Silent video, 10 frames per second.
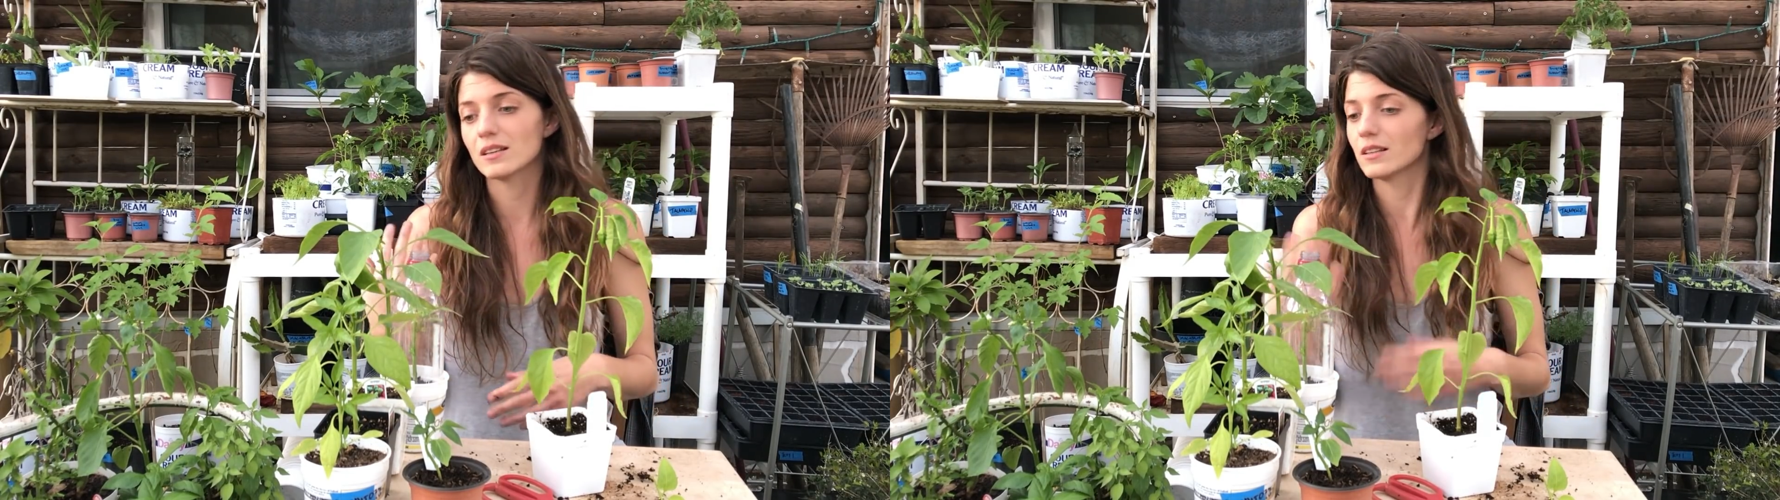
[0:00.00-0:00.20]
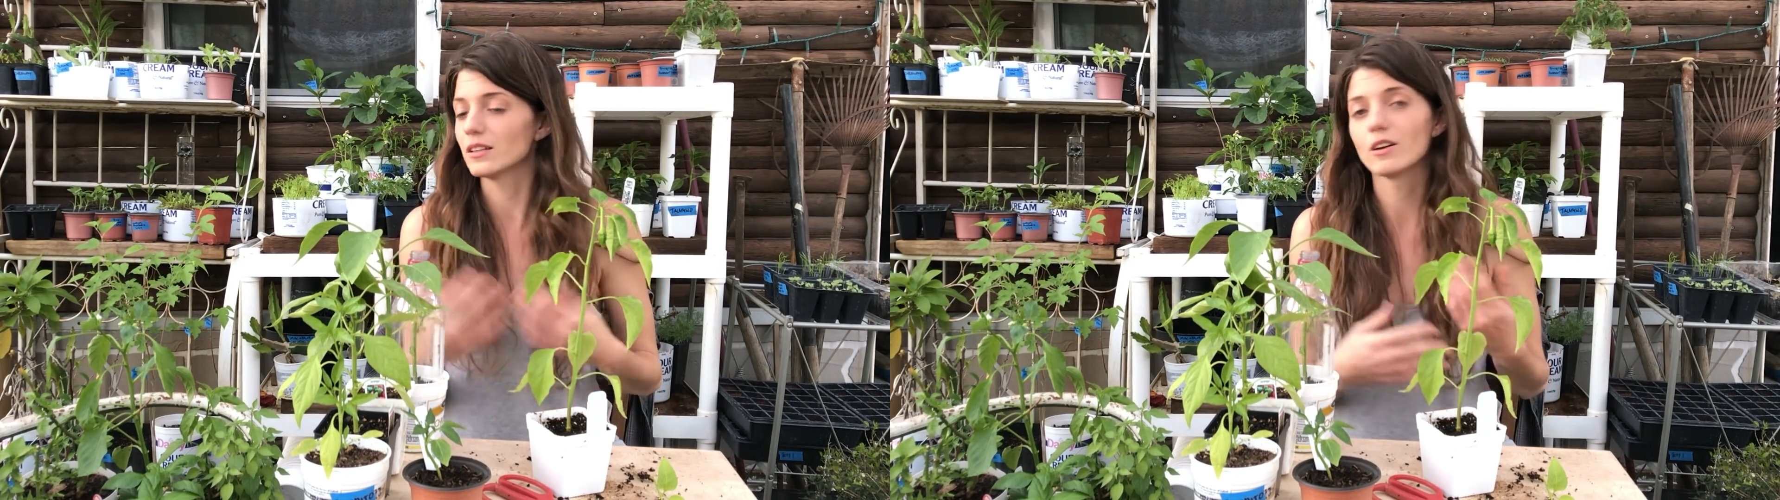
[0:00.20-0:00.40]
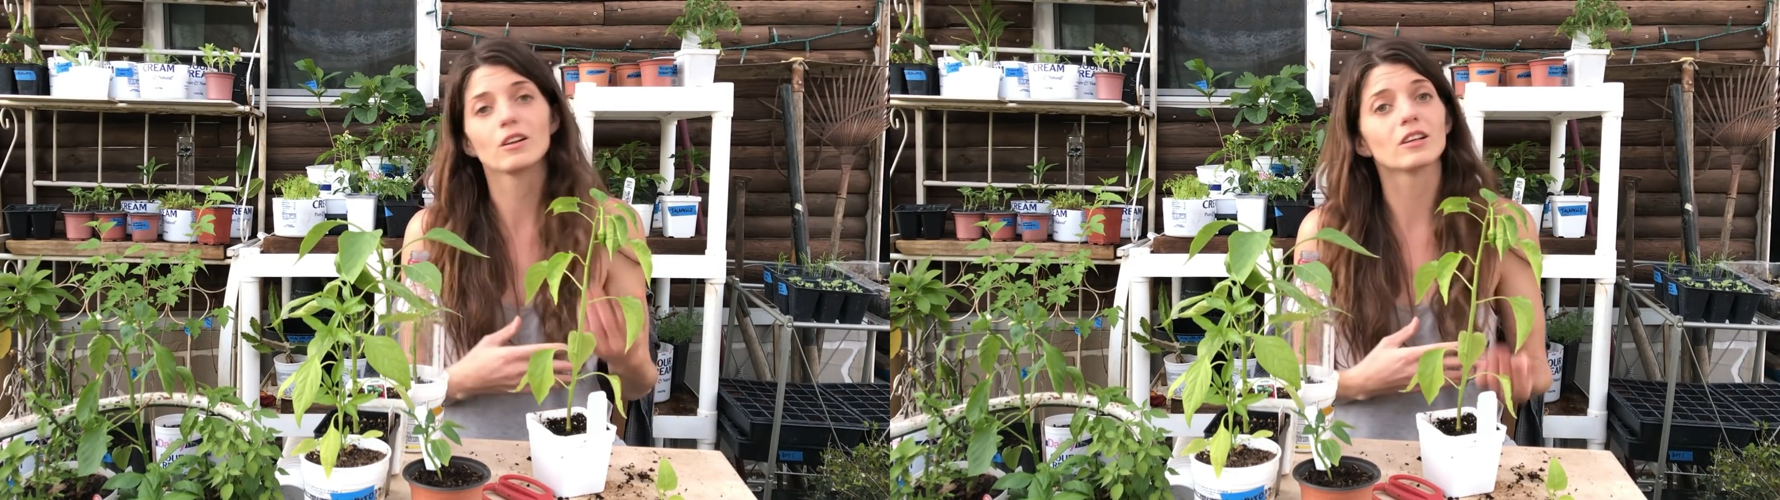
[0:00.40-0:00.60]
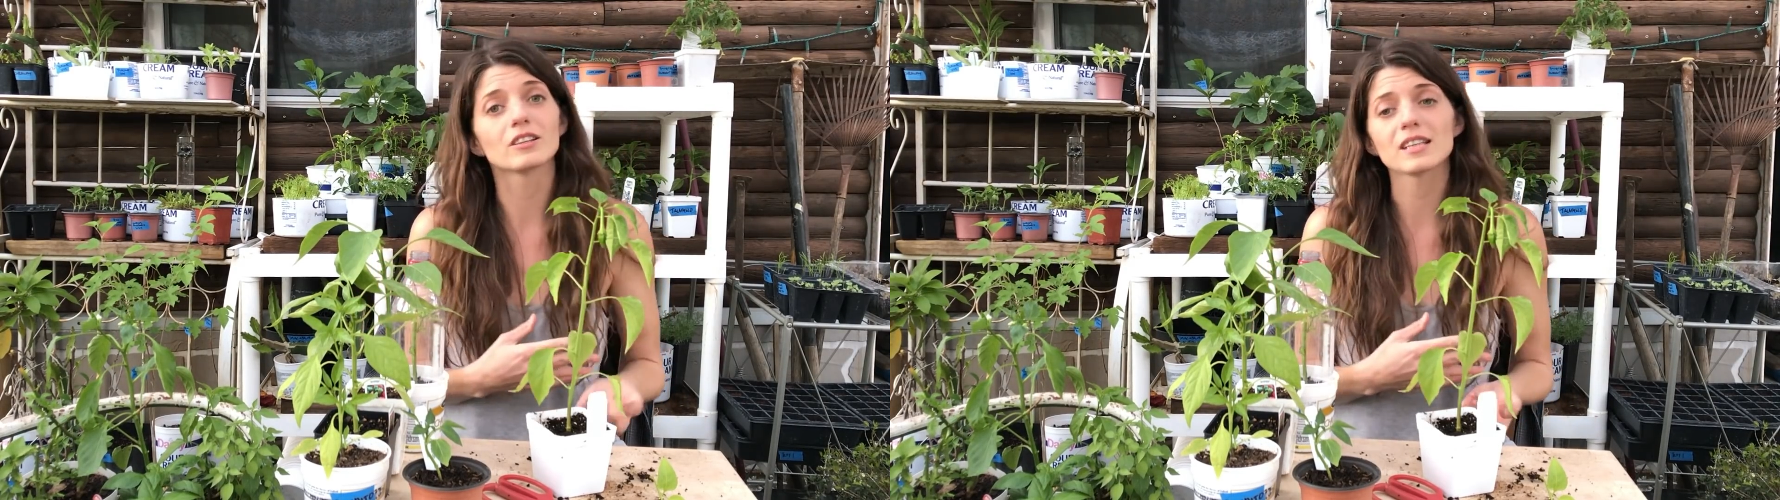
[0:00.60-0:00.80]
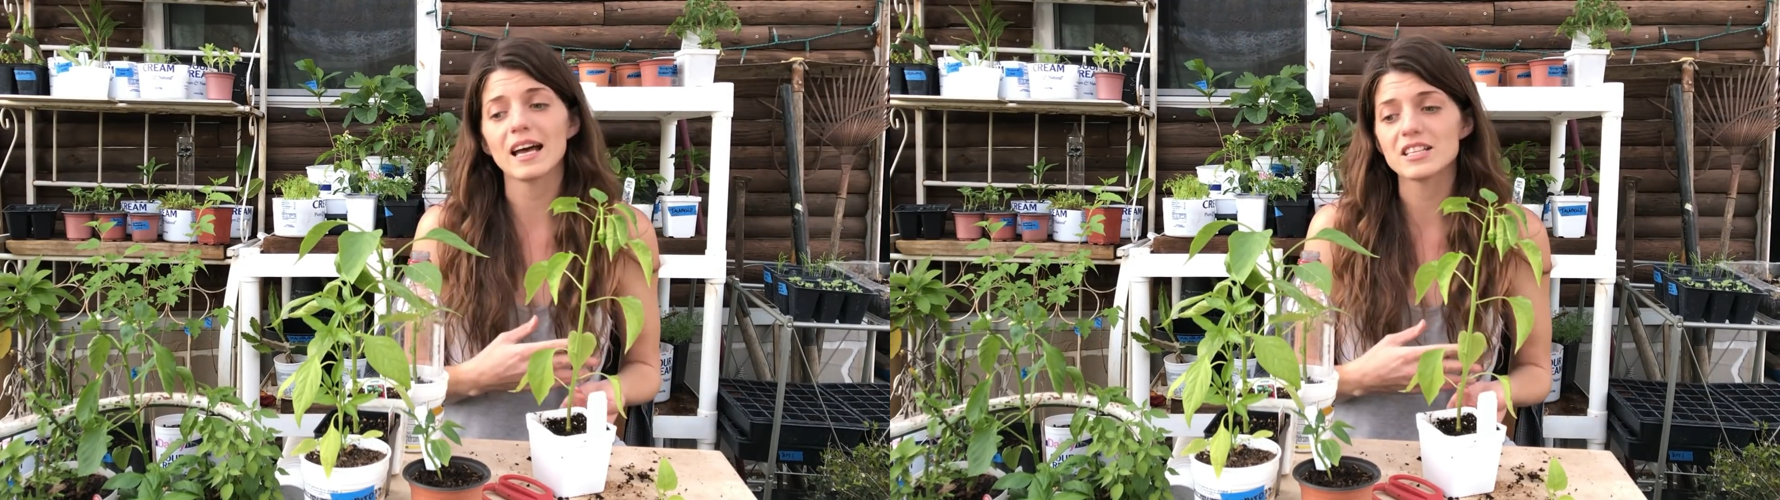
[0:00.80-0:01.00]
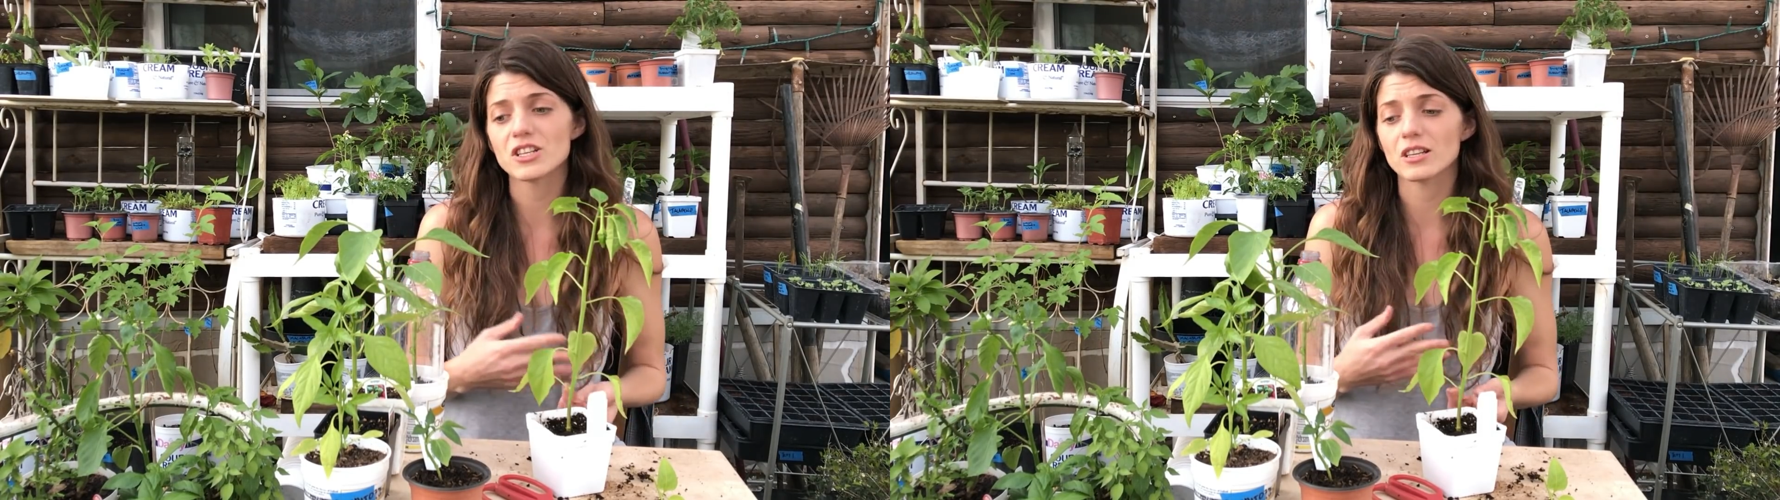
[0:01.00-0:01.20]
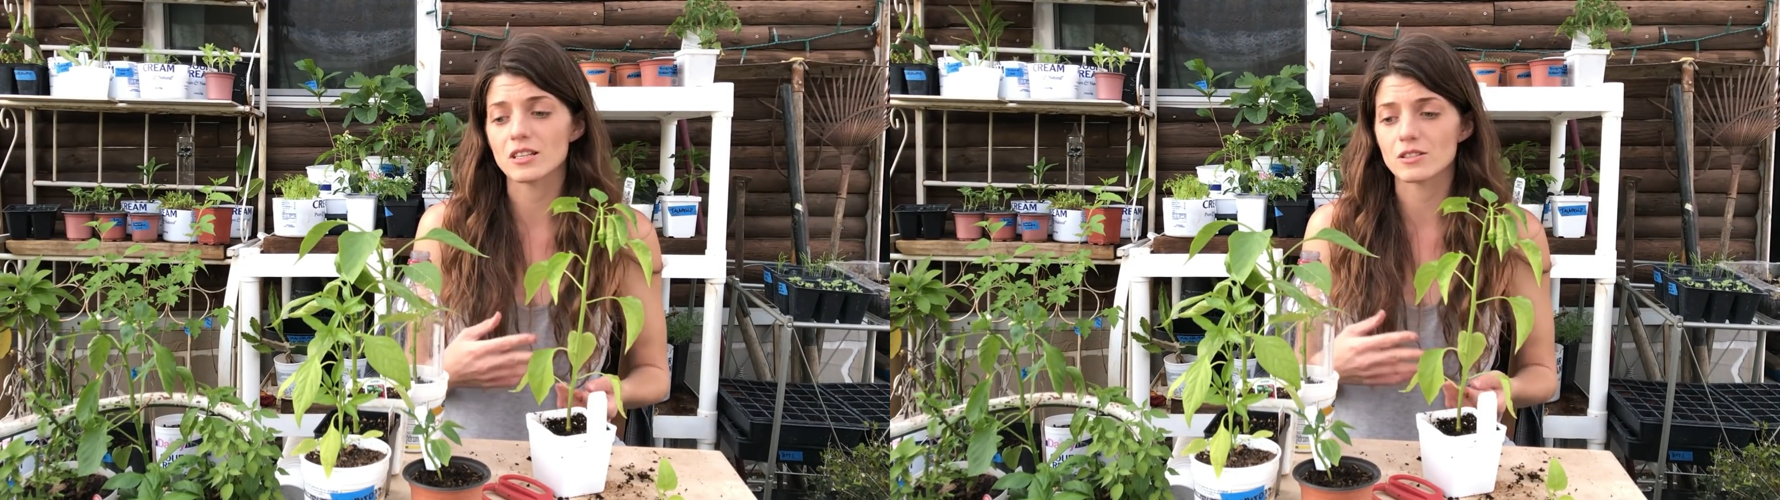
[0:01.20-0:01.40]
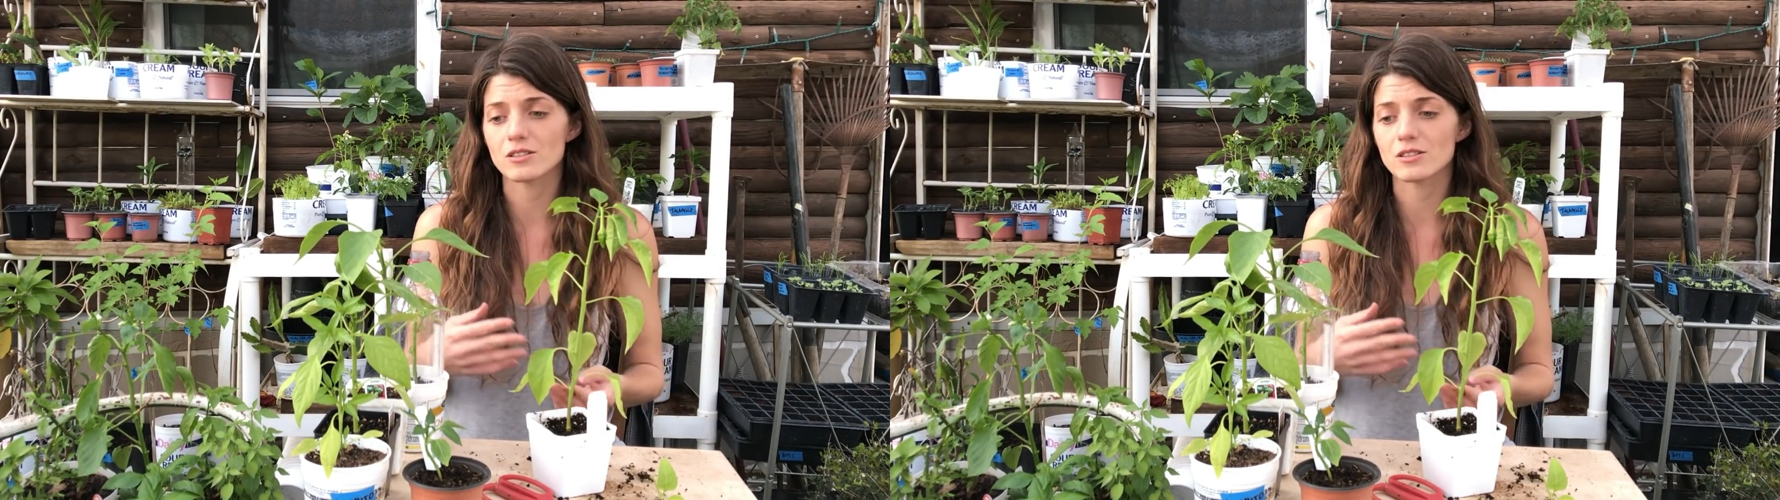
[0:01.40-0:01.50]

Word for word: you know, little Thai chilies